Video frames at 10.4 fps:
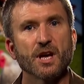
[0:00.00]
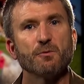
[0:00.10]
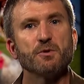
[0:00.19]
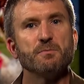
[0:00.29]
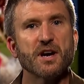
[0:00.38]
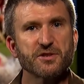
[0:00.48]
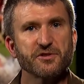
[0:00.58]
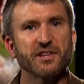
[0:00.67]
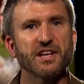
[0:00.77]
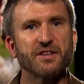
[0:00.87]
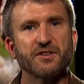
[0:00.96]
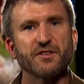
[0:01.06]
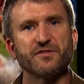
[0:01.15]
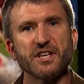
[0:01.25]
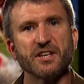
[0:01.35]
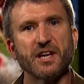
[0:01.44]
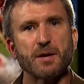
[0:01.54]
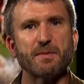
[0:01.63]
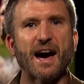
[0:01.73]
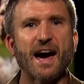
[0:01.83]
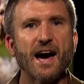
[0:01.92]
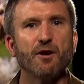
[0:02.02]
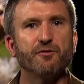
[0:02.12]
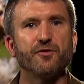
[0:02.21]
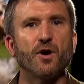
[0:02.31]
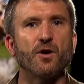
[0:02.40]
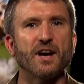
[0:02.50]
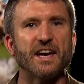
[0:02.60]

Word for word: We measure the length of DNA by how far